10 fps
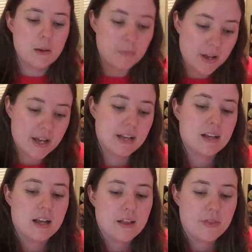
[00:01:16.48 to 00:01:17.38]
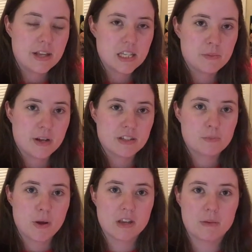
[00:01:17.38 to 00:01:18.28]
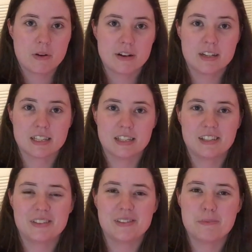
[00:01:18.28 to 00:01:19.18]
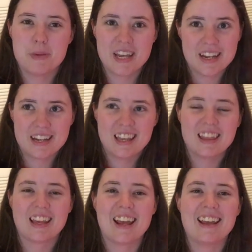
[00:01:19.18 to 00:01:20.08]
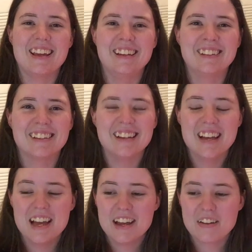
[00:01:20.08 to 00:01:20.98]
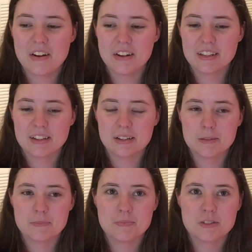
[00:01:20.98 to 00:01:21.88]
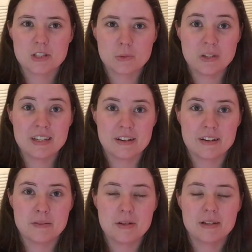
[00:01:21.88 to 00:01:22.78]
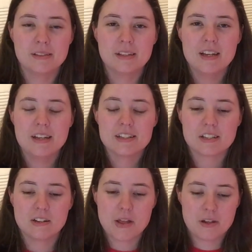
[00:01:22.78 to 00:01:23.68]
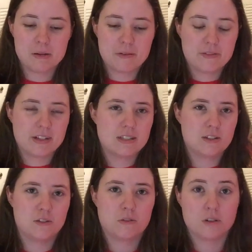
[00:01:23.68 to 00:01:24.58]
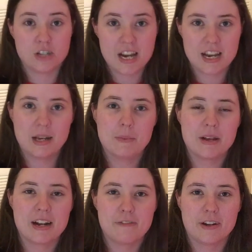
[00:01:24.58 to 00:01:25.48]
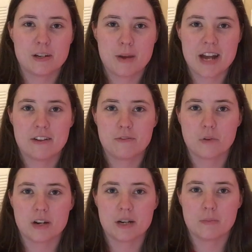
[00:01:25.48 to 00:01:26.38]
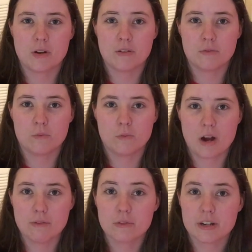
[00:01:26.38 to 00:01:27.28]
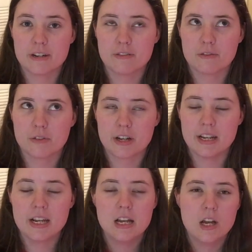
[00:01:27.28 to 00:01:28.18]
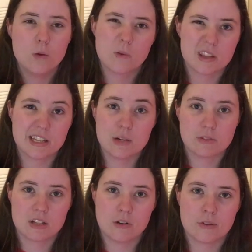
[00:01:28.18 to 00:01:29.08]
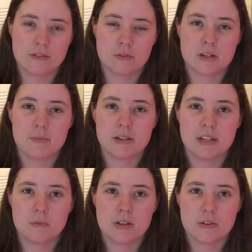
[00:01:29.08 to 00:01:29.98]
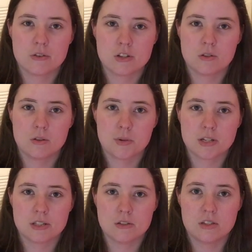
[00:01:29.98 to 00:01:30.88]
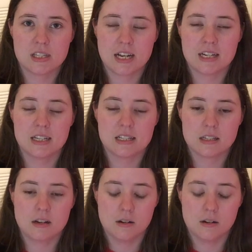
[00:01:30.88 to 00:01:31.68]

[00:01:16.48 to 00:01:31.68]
But this month's Pokemon is a little pig thing called Swinub. So I thought it would be fun to crochet him, and I found a pattern for him on Ravelry for free. Well, the link was on Ravelry, but it went through to the person who designed its